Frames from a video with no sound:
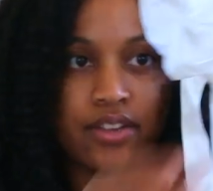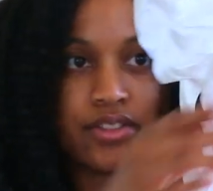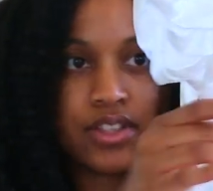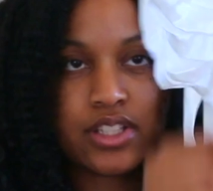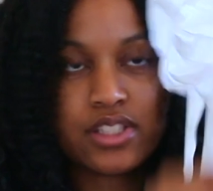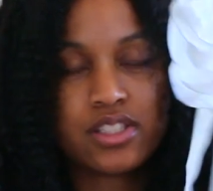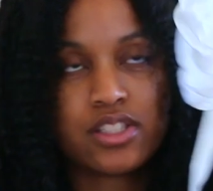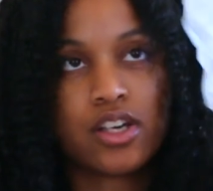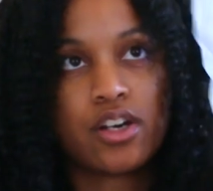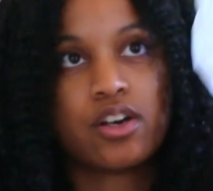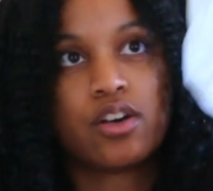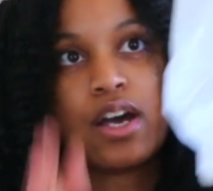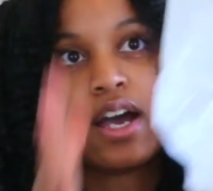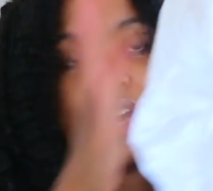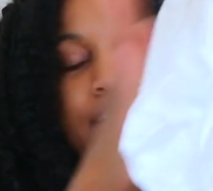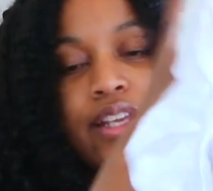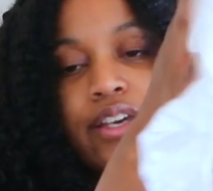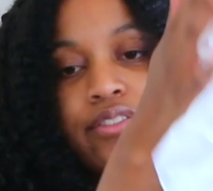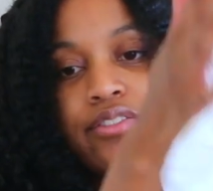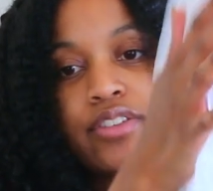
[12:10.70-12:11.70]
of this. So
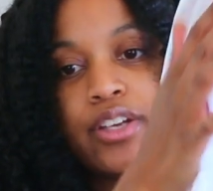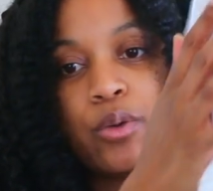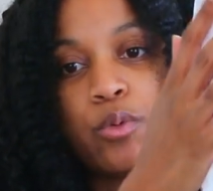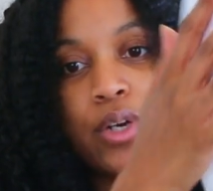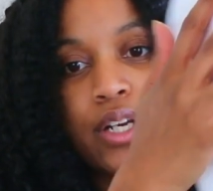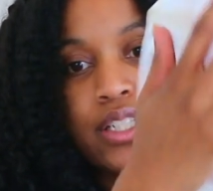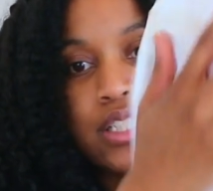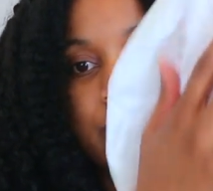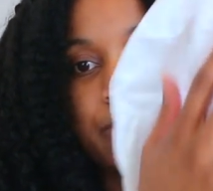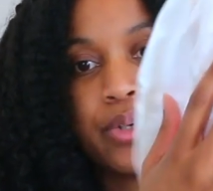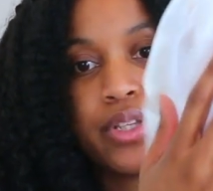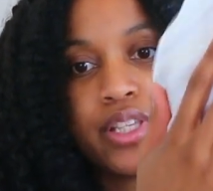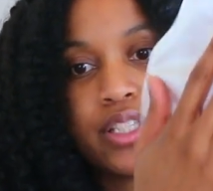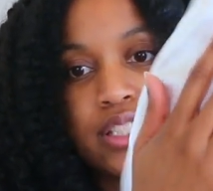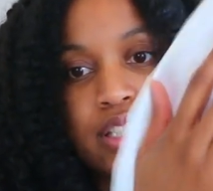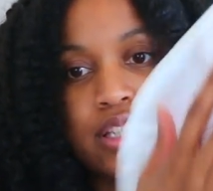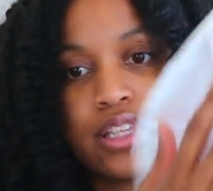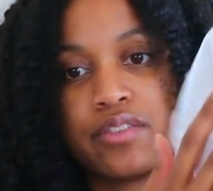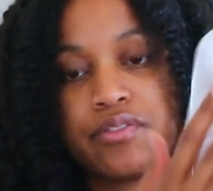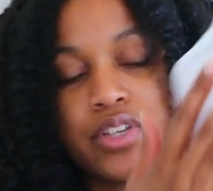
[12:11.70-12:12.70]
I definitely wanted to put
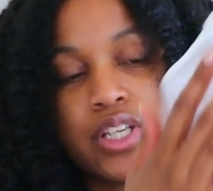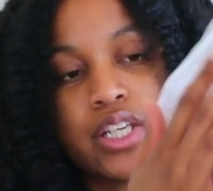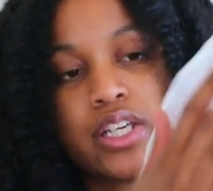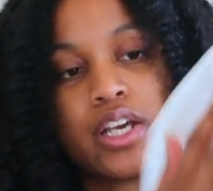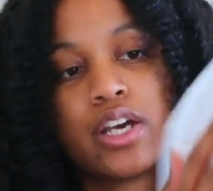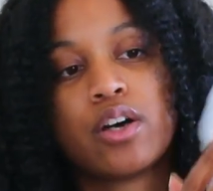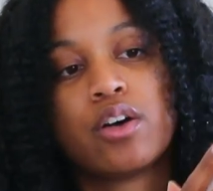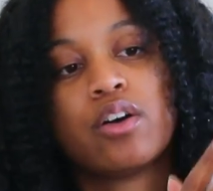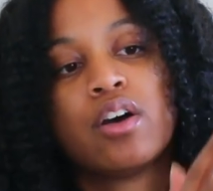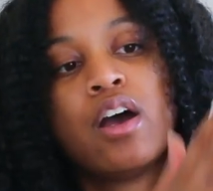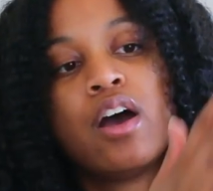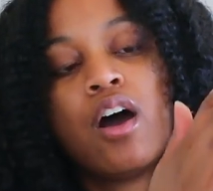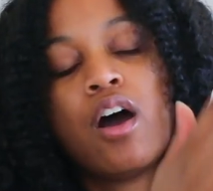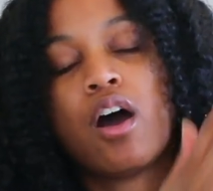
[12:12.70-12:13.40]
this in the video.